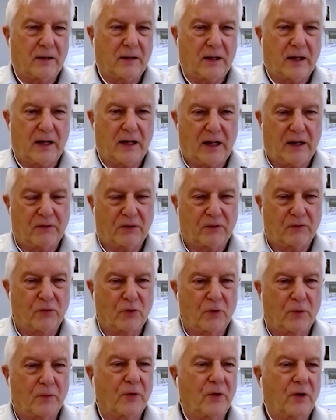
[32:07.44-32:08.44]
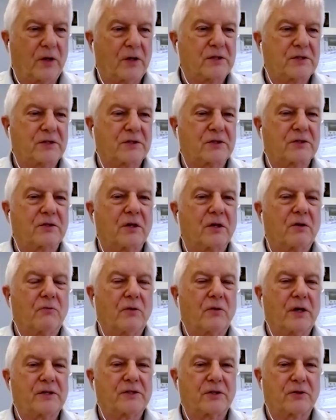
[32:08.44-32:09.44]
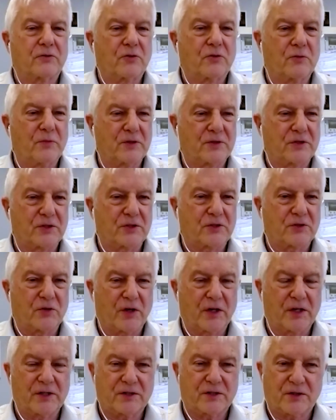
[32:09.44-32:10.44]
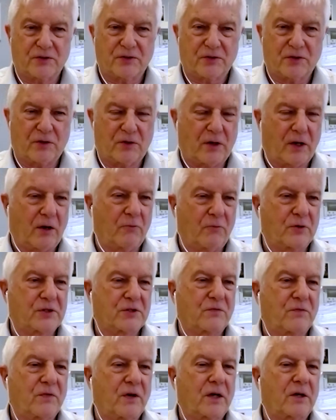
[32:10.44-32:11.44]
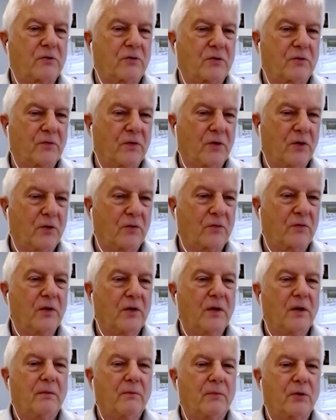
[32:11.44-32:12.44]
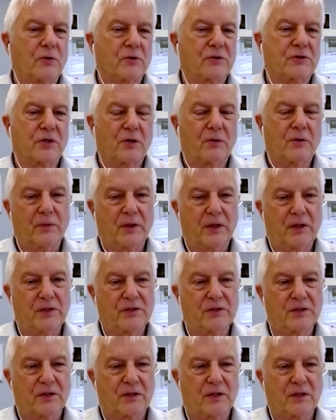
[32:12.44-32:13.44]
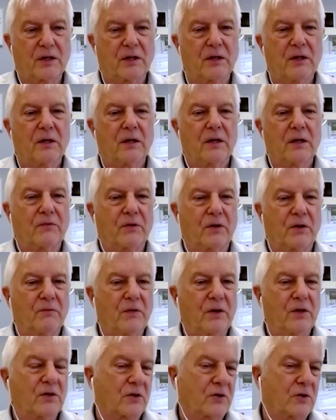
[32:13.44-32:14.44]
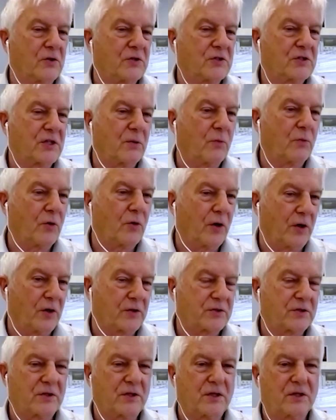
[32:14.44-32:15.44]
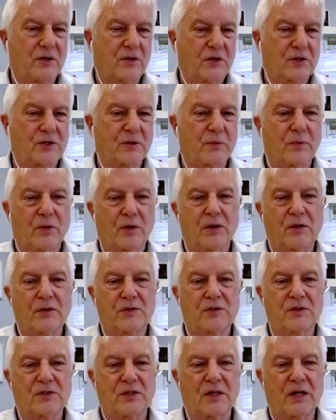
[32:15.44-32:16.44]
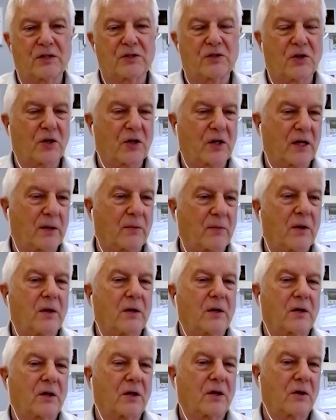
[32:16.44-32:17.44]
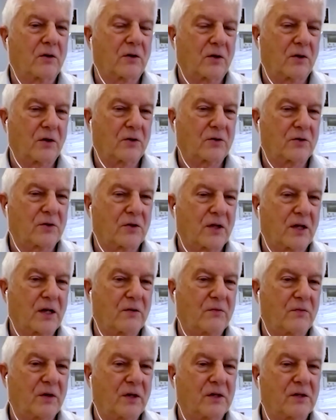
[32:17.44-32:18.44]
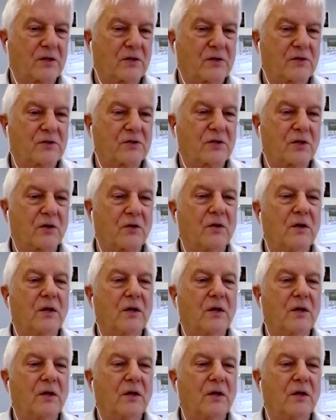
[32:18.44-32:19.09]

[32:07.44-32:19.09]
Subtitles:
having 4 appliances racing through busy streets. There's a risk factor involved, but also it means that if an event occurs somewhere else, those appliances are tied up going to that event. And so